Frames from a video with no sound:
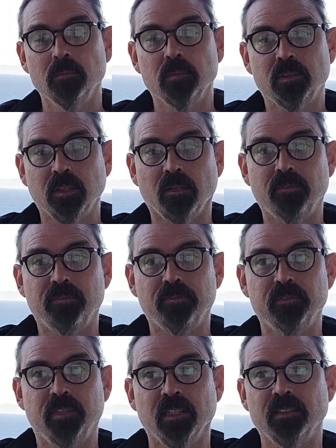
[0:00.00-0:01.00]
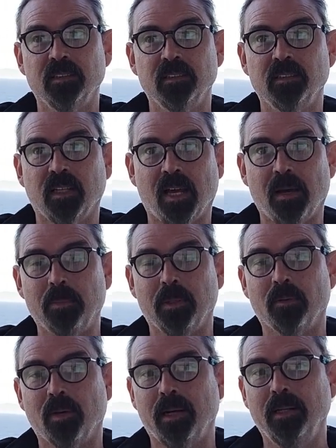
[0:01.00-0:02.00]
stuff doesn't happen
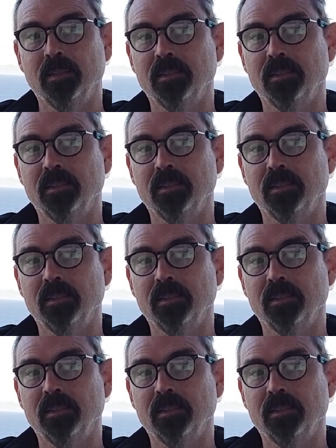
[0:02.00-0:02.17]
right.